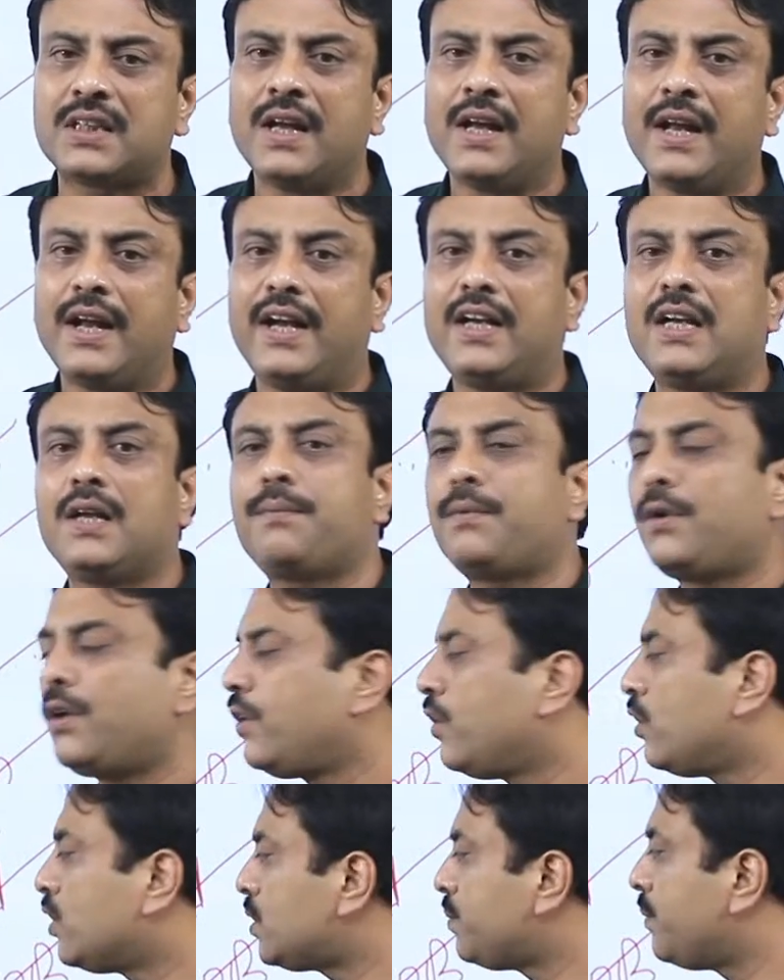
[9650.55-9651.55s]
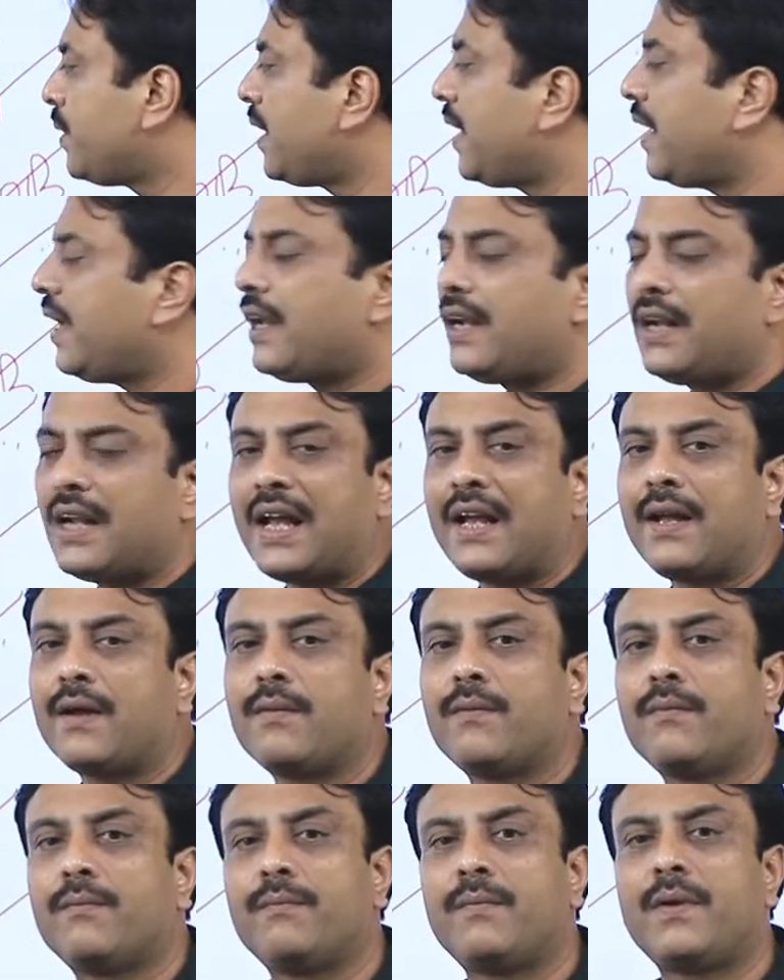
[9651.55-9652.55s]
entrepreneurs may
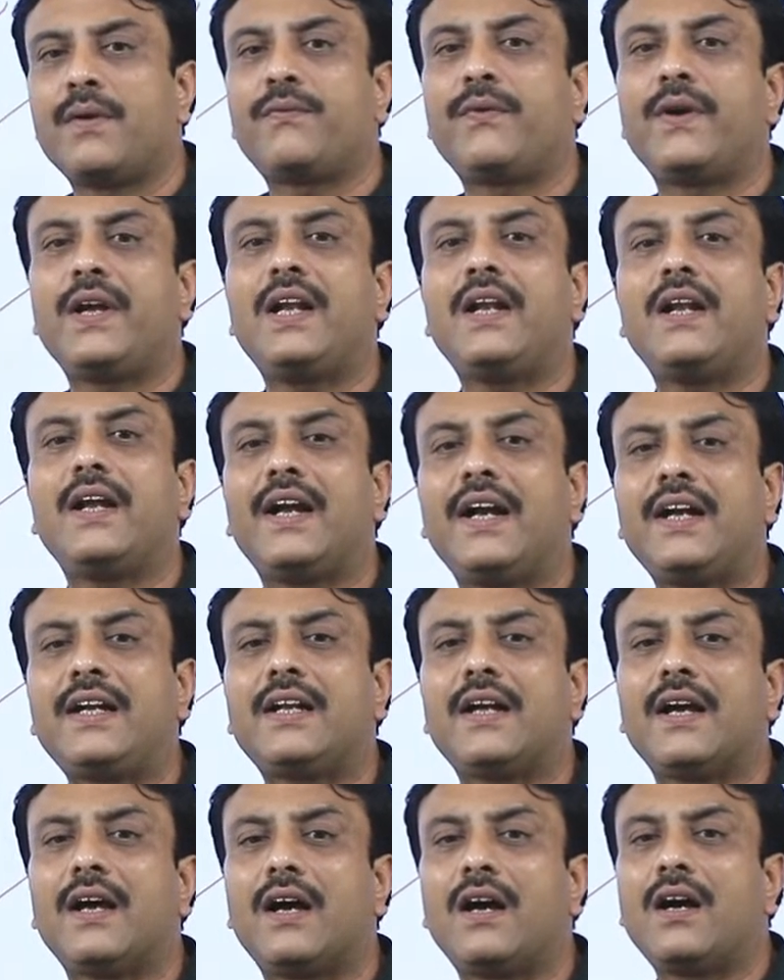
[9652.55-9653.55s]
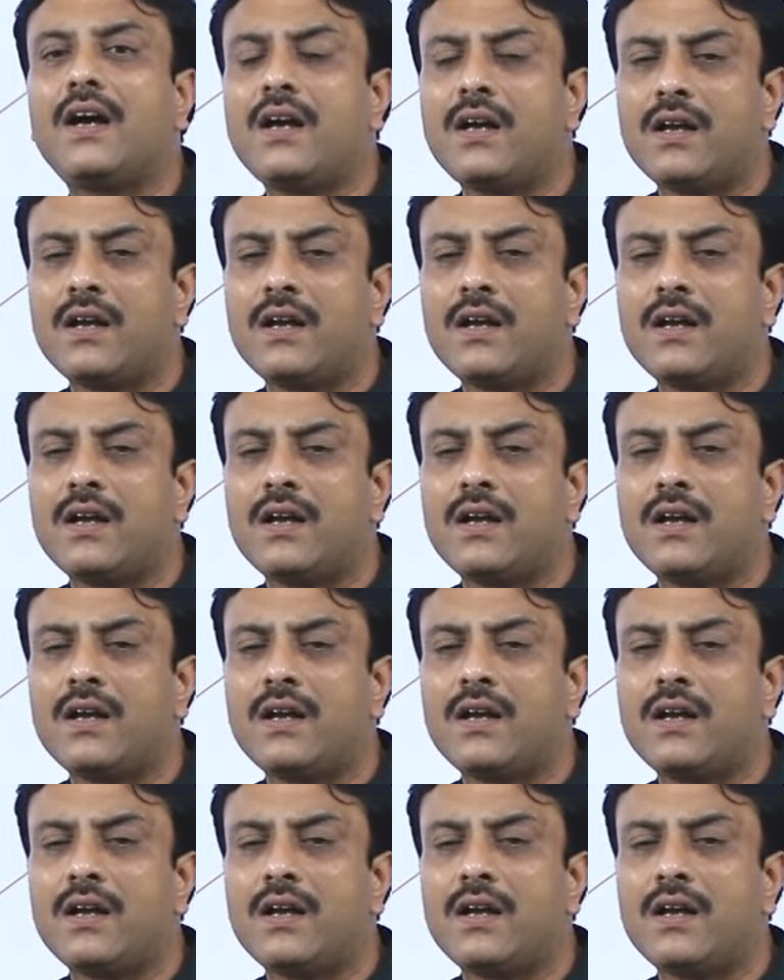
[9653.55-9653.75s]
feel it a